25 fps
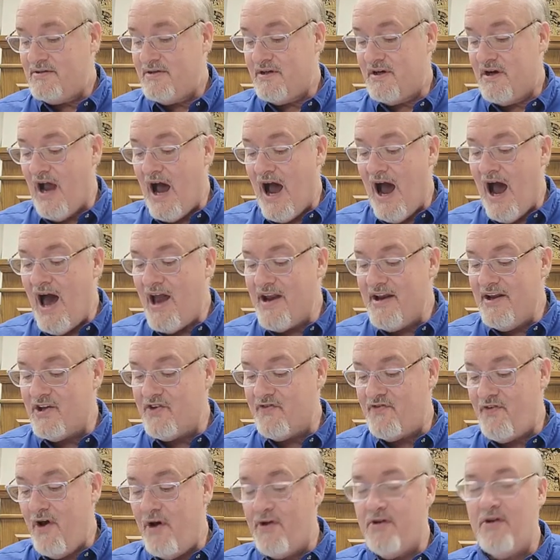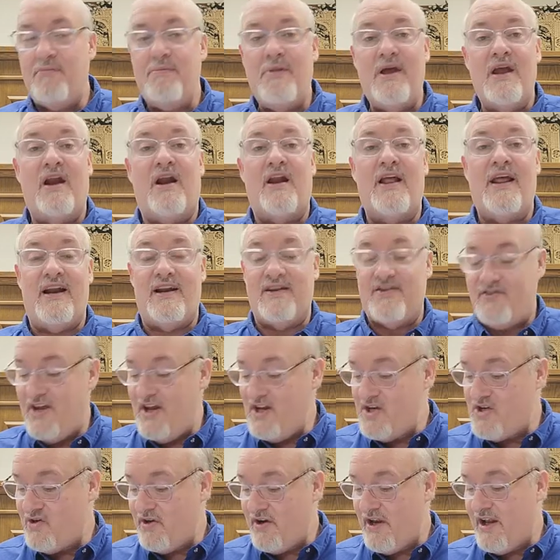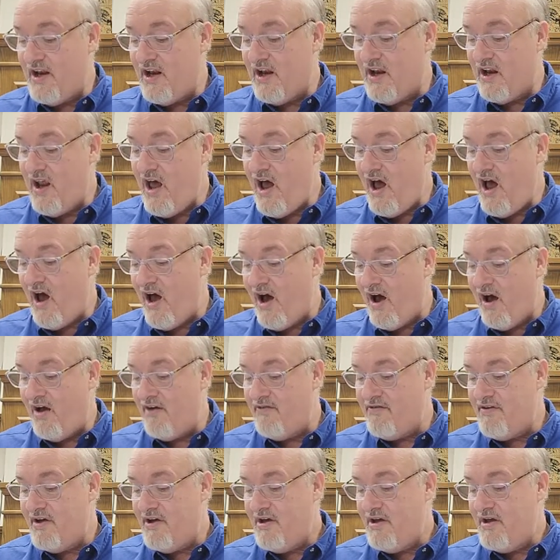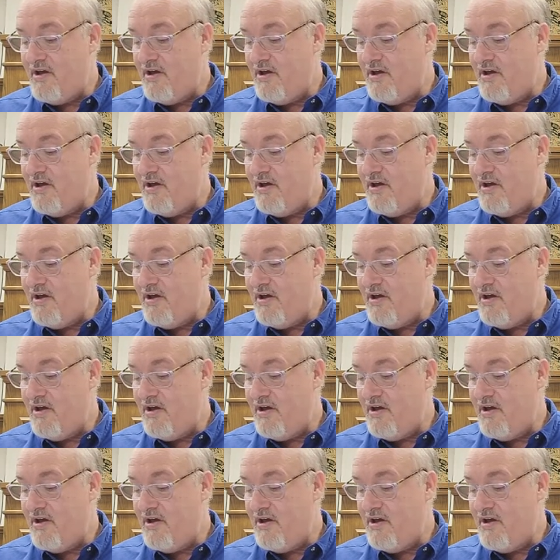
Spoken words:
God is fundamentally and essentially love,